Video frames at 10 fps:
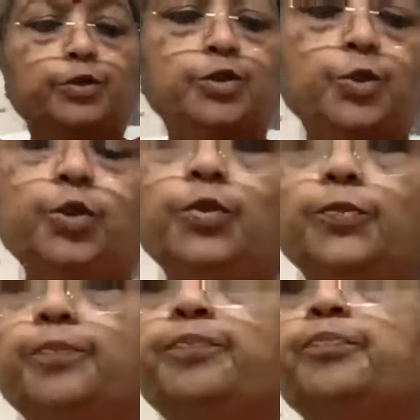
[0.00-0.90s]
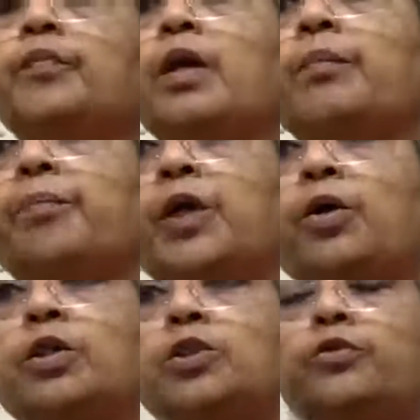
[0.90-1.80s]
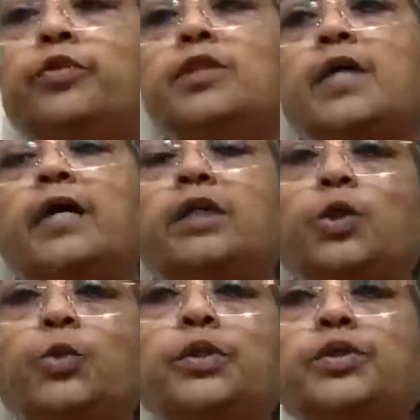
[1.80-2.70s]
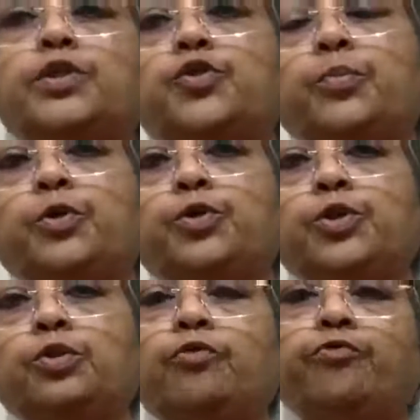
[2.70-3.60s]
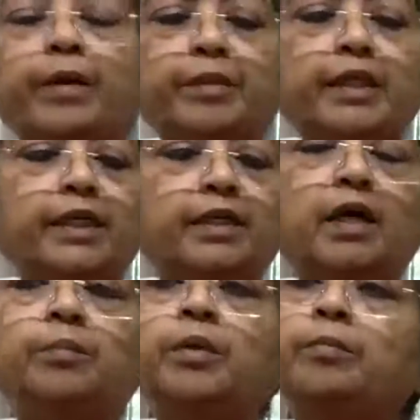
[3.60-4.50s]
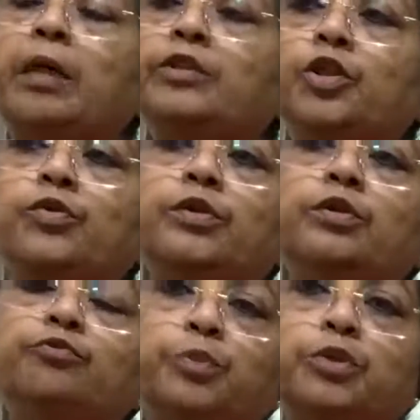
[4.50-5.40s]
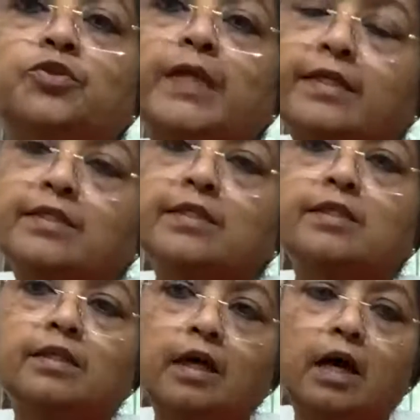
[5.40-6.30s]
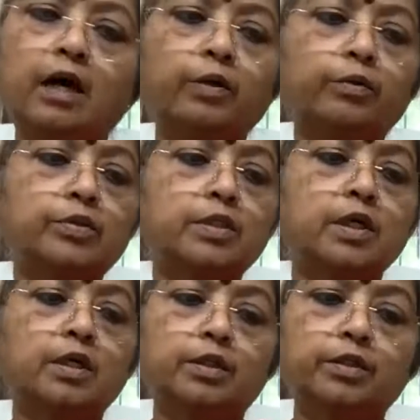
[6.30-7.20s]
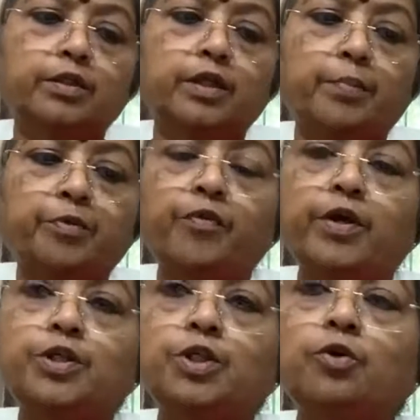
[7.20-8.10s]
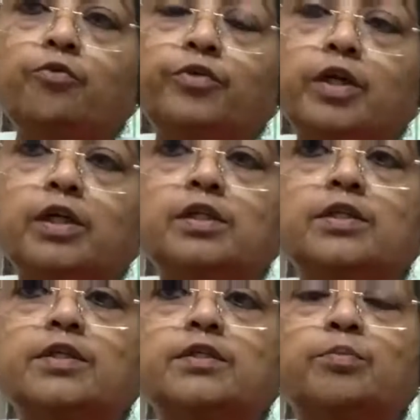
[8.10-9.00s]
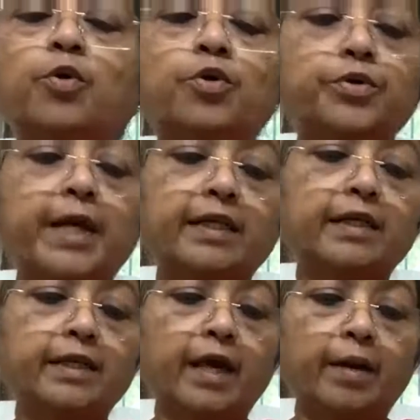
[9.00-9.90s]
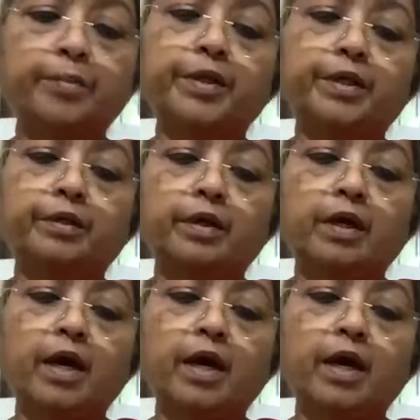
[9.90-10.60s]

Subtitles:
So, because of this unequal distribution of family income among children of both sexes in the house, the deprivation of girls is more readily happening.